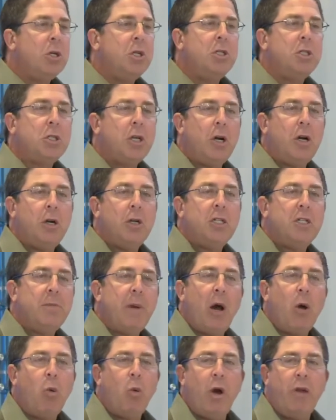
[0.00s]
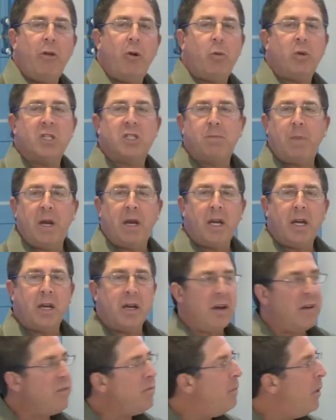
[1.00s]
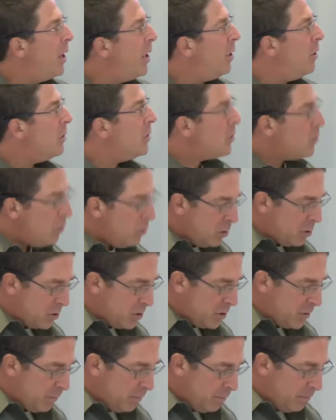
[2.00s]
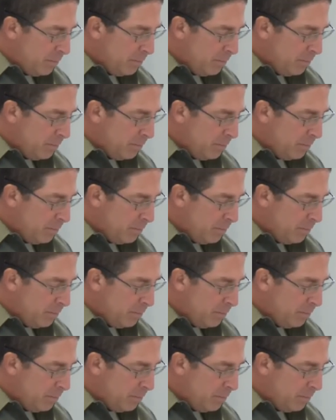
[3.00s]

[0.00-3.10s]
concerns about whether we're spending enough money on schools.